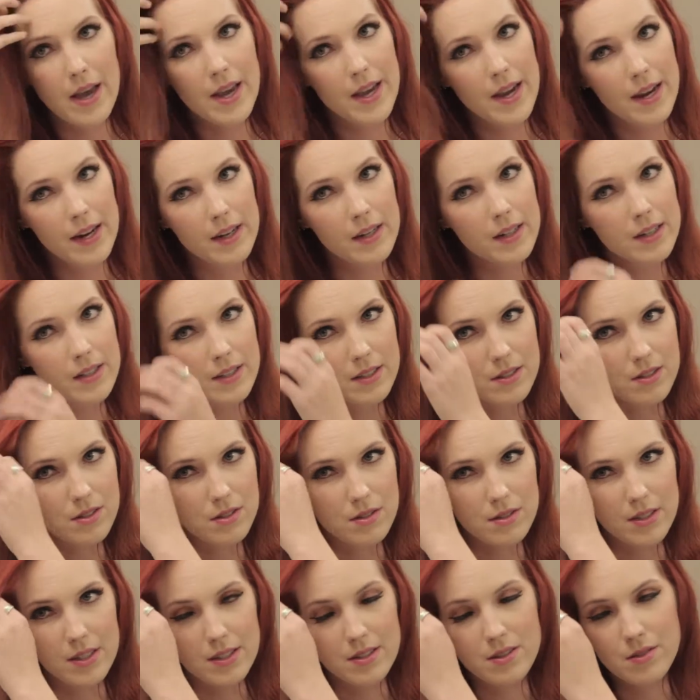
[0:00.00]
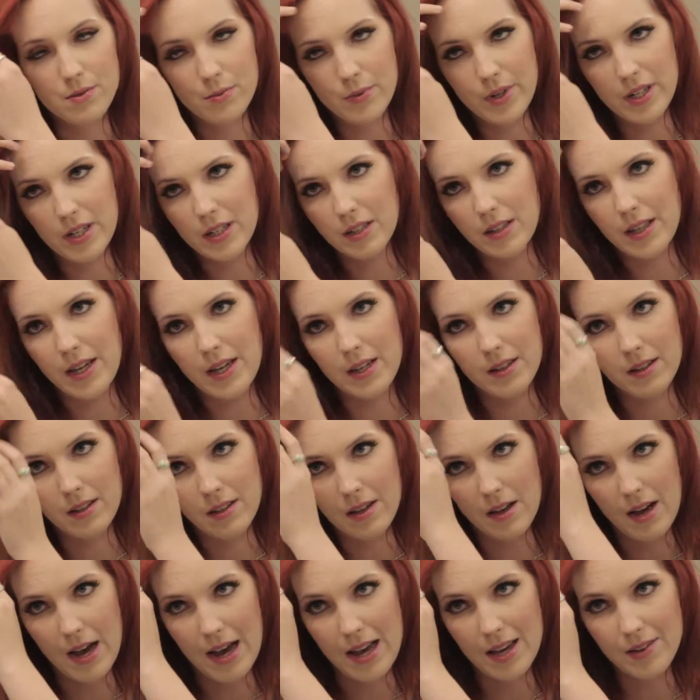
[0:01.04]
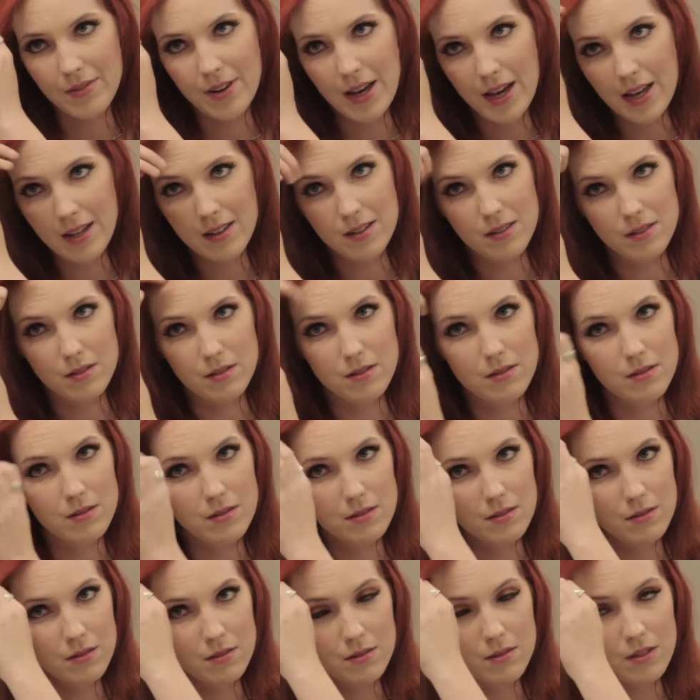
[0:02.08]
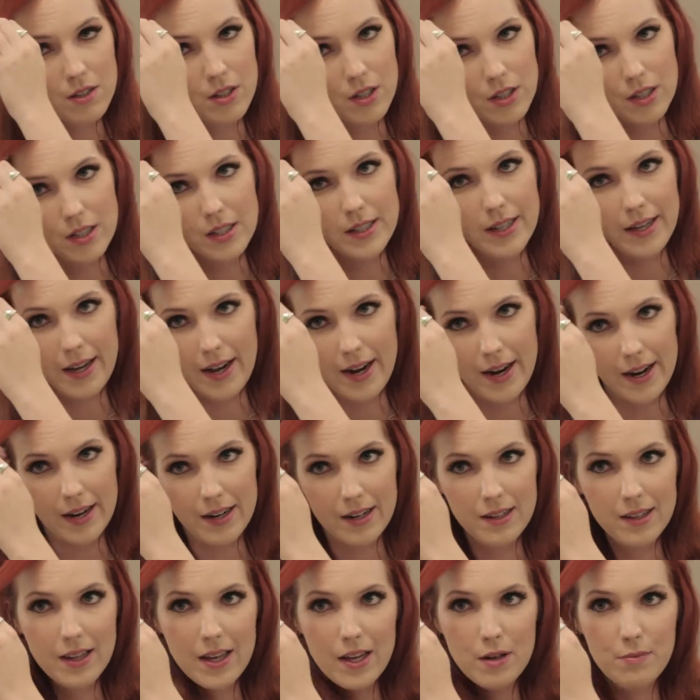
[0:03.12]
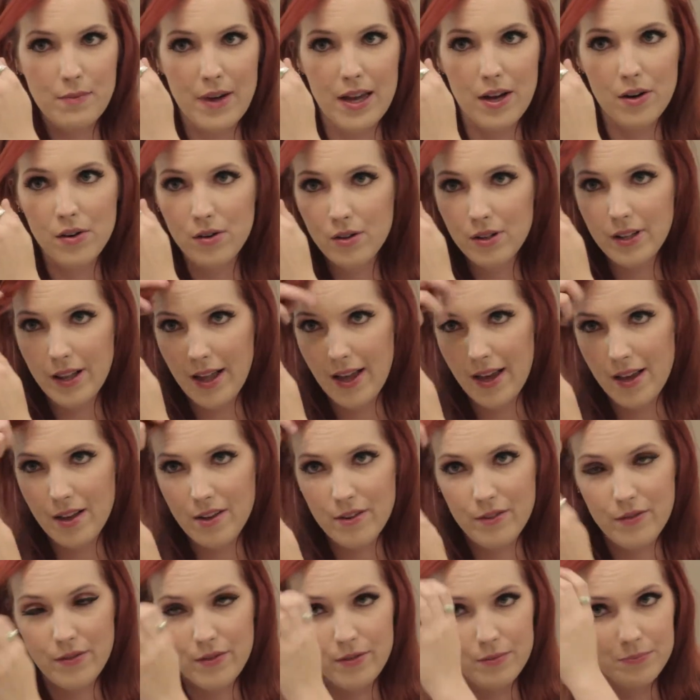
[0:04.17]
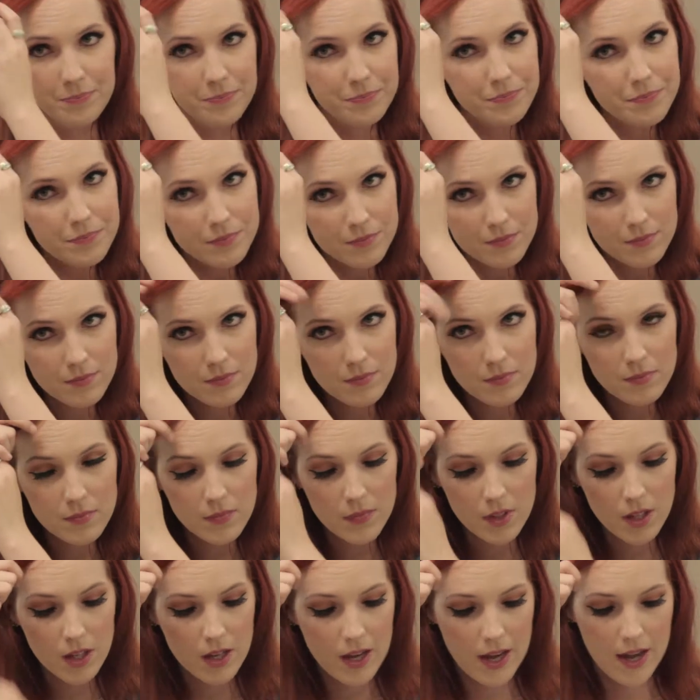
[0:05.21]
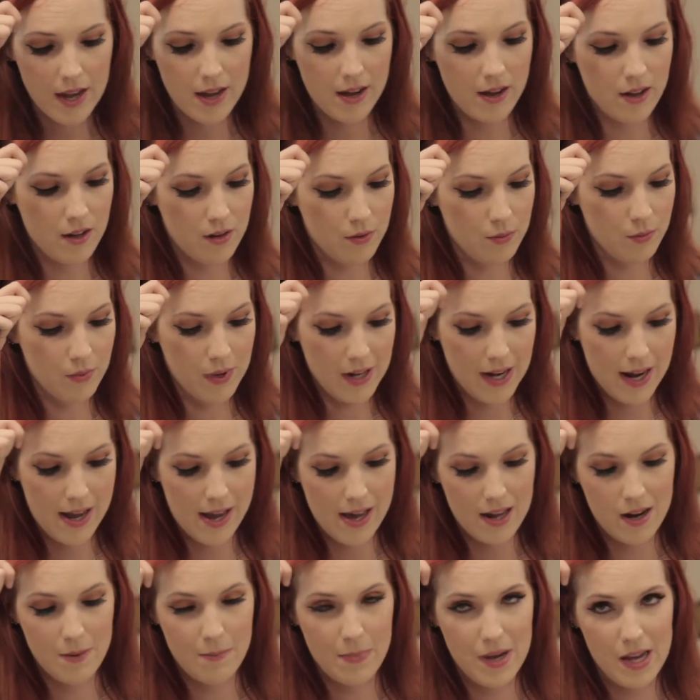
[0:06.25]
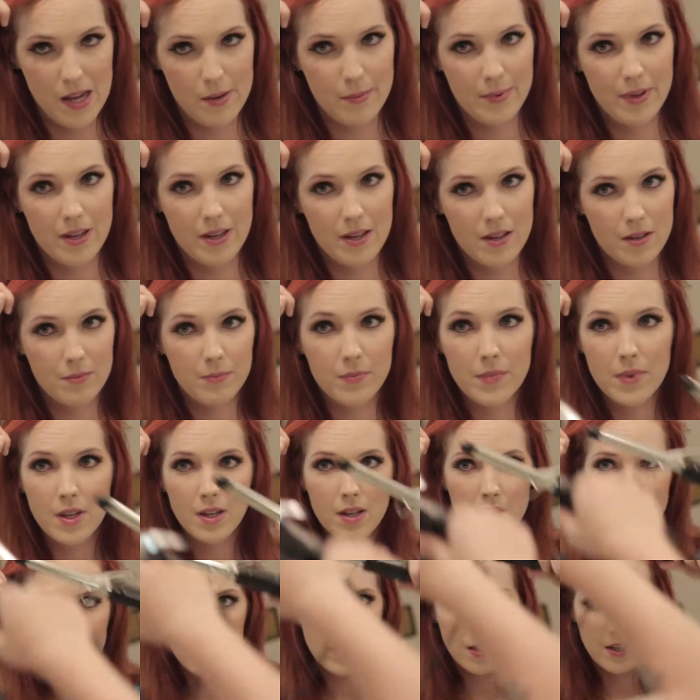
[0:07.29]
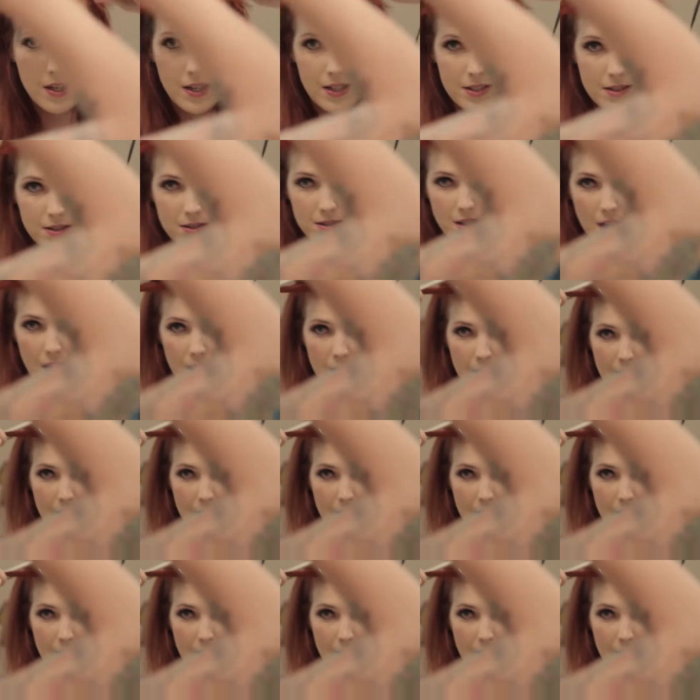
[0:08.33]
My hair, it's weird. Like, I've had curly hair like my whole life, and when I had a baby, it's